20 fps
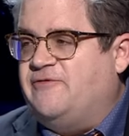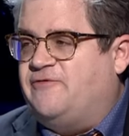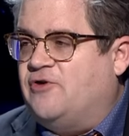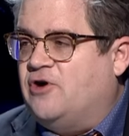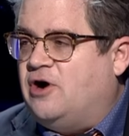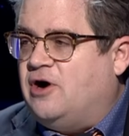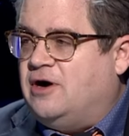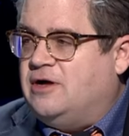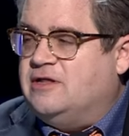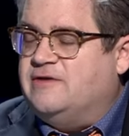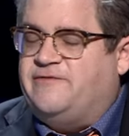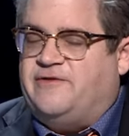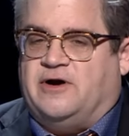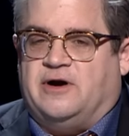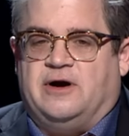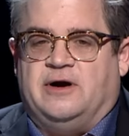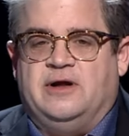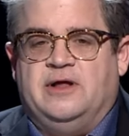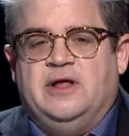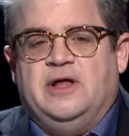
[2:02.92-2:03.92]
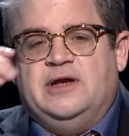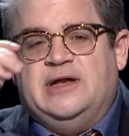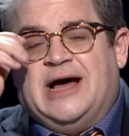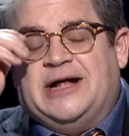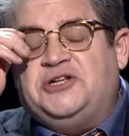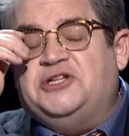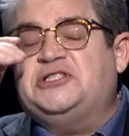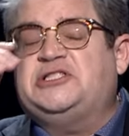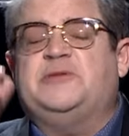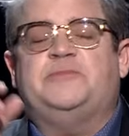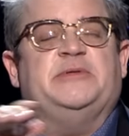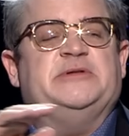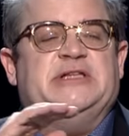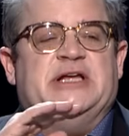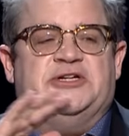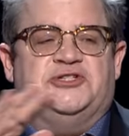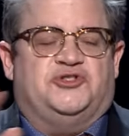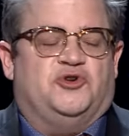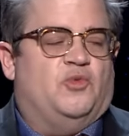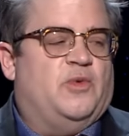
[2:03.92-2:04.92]
for all of our, not just the
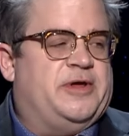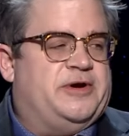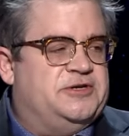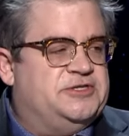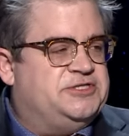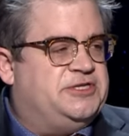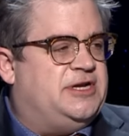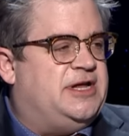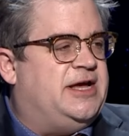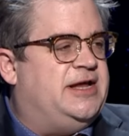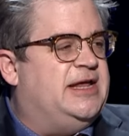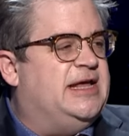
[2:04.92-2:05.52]
potential winners tonight.